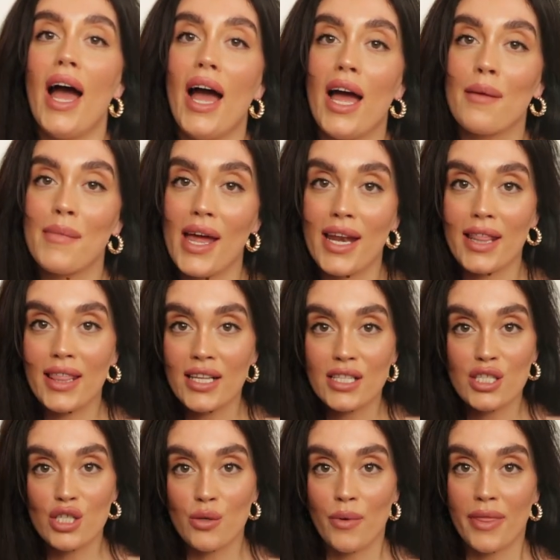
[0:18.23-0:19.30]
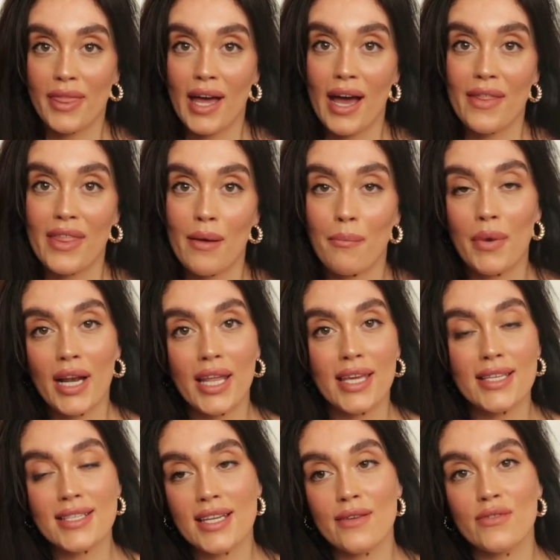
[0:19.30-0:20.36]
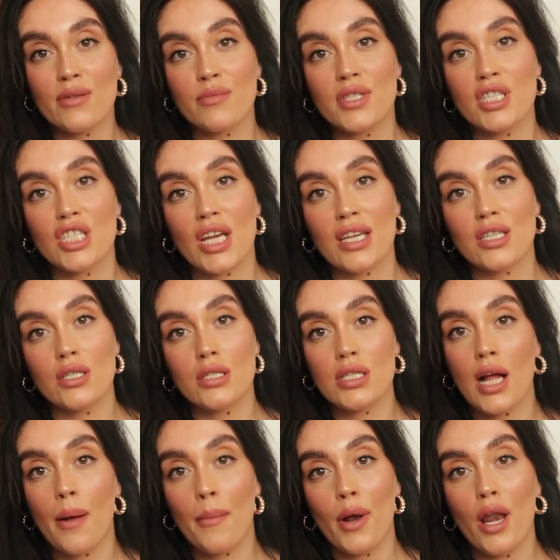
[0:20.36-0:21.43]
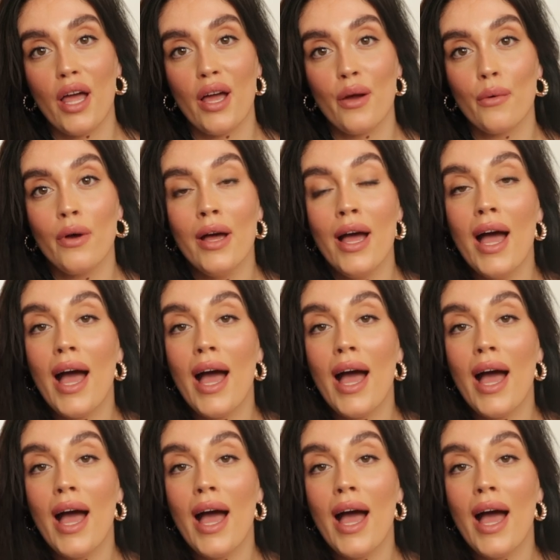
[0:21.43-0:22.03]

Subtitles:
anything to do with that, then please leave some suggestions down below